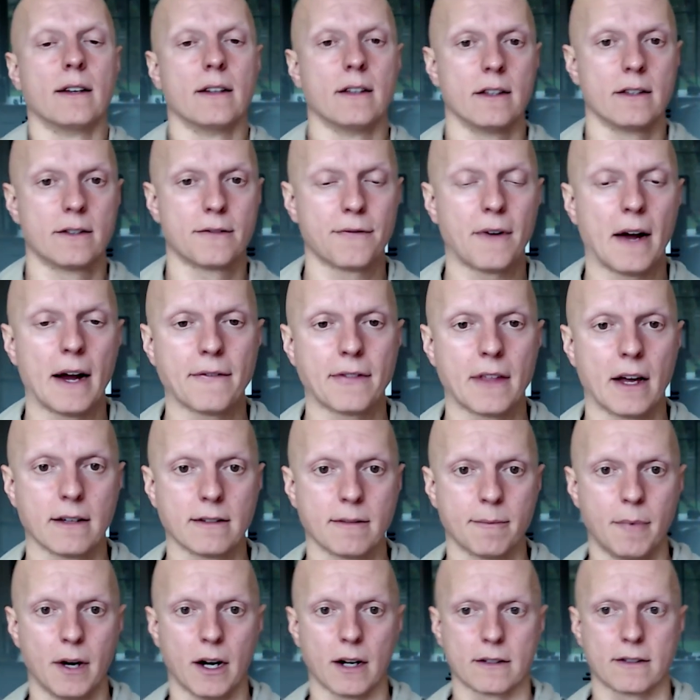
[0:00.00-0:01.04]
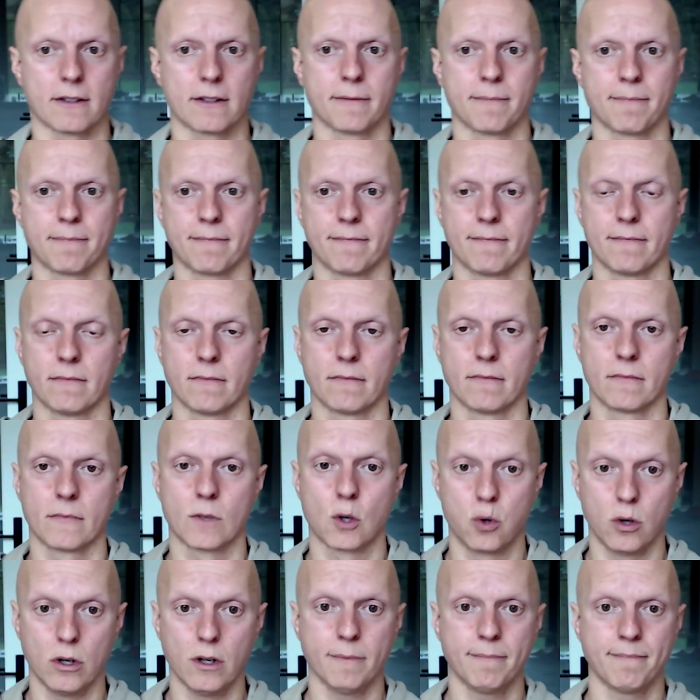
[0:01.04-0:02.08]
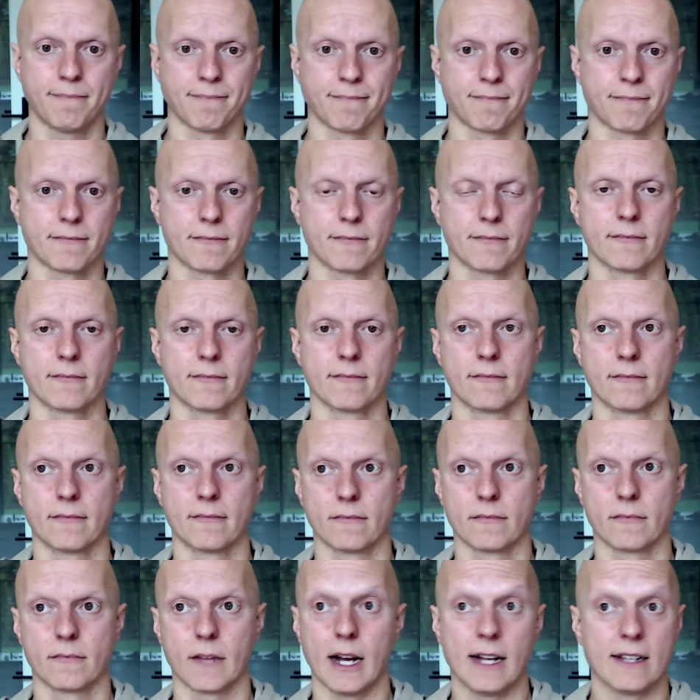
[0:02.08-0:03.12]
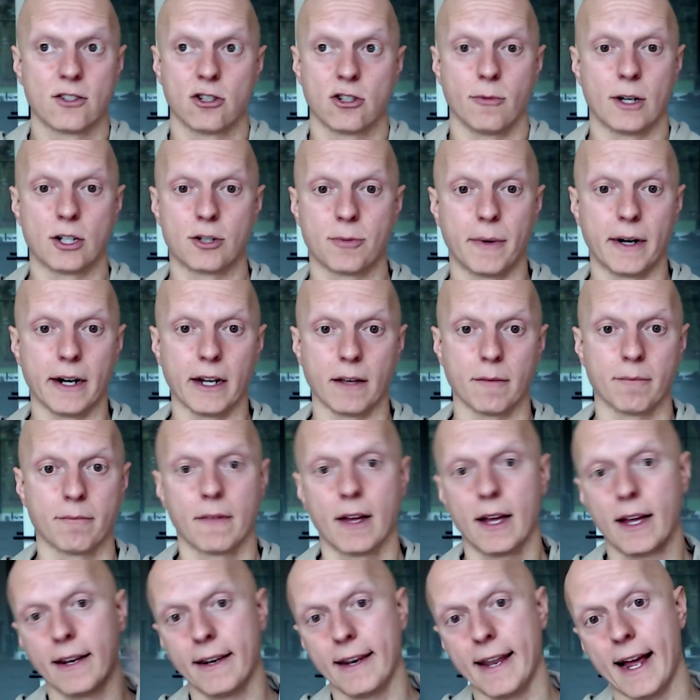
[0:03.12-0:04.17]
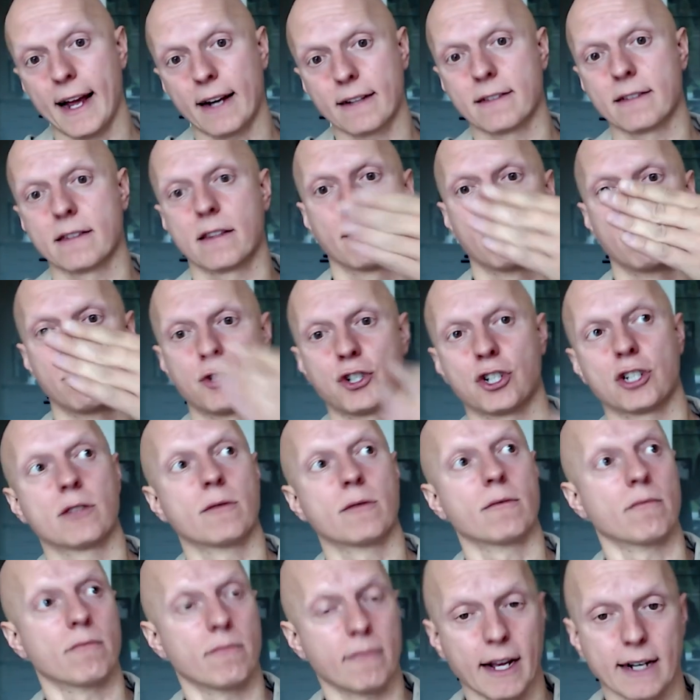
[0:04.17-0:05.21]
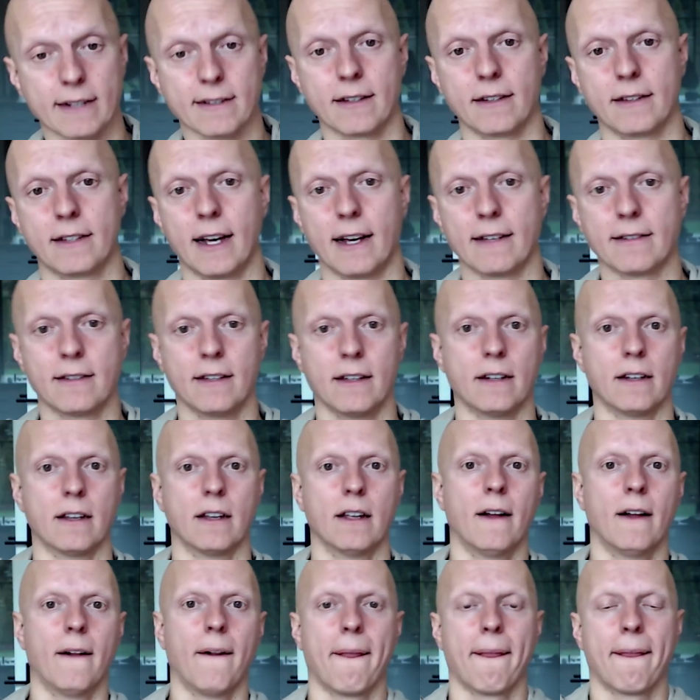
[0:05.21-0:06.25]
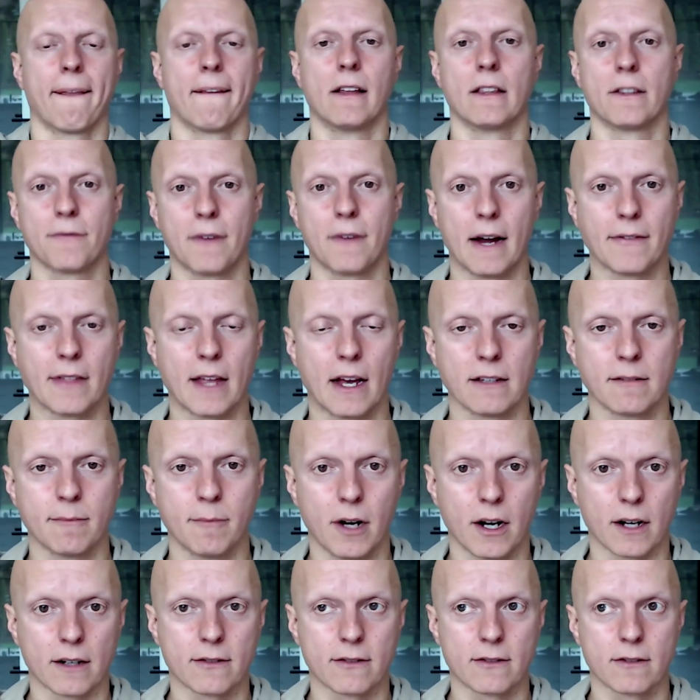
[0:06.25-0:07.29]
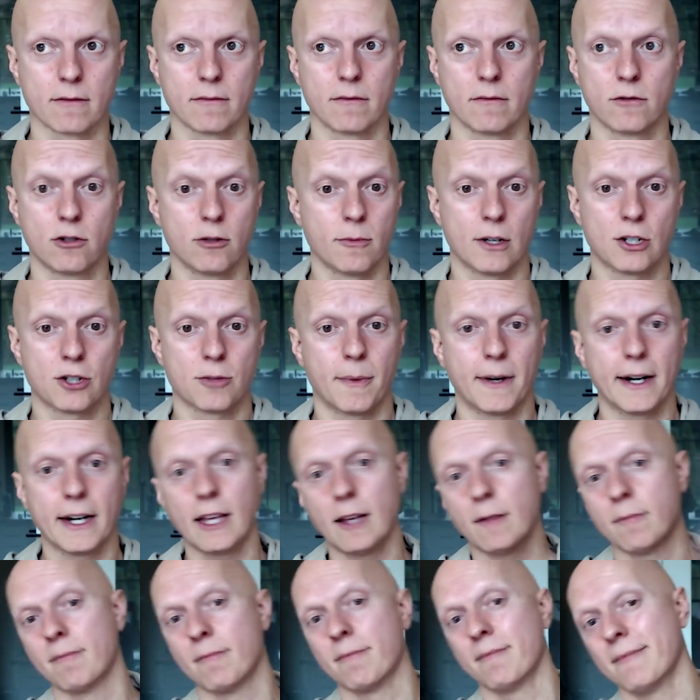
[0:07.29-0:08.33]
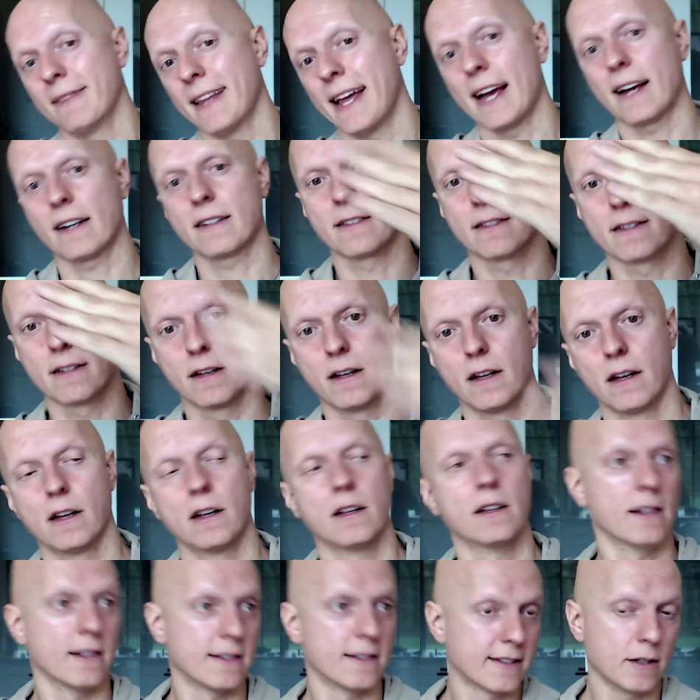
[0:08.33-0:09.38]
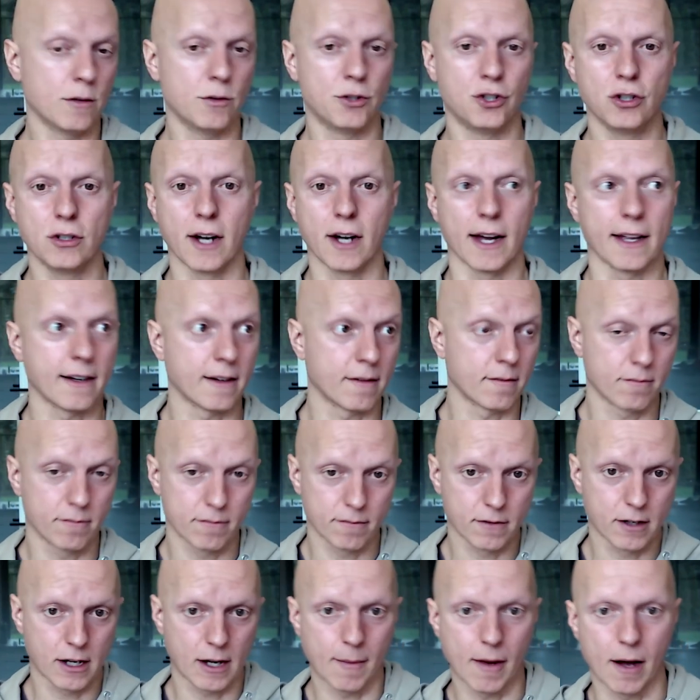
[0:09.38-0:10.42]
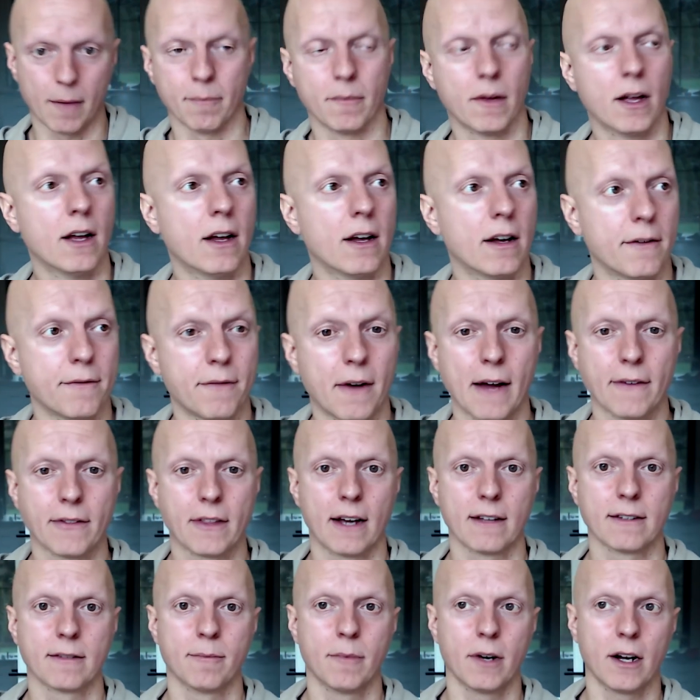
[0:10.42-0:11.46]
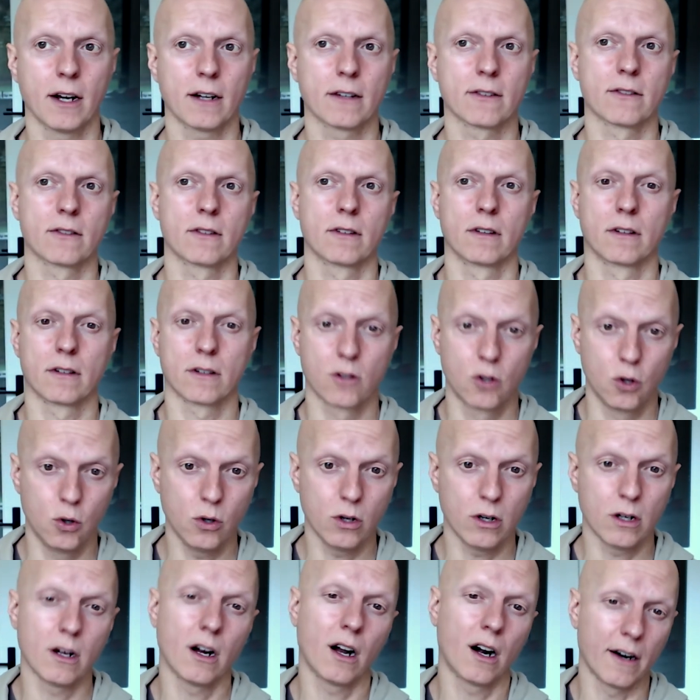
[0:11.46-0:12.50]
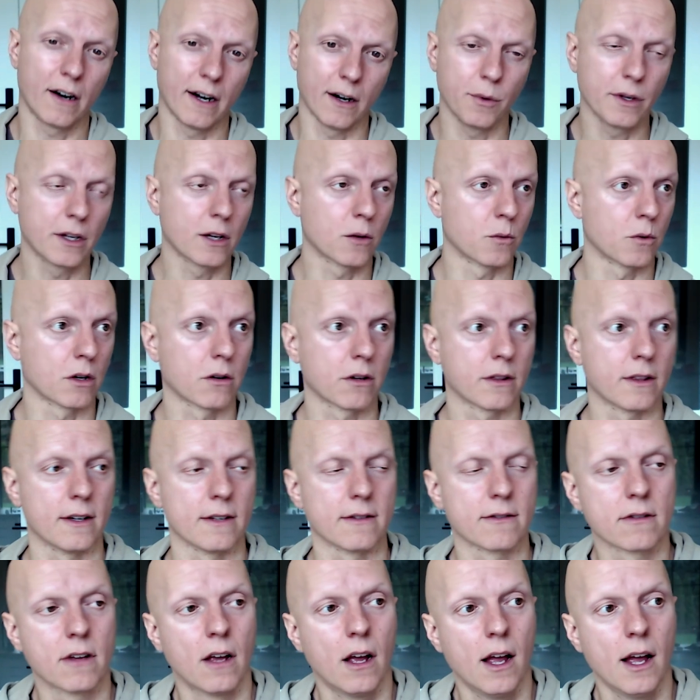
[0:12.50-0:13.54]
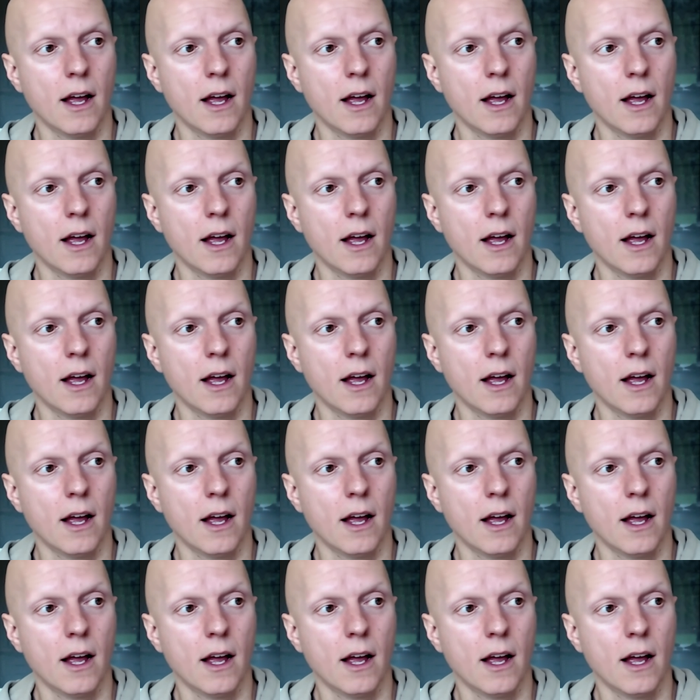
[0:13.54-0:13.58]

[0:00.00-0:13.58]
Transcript: It's five thousand bucks. Cool. That's too much money. Next, psh, next contestant. It's five thousand bucks. Too much money. Next. Let's see what you got. Come up. five thousand bucks. Cool. All right, we can work with this.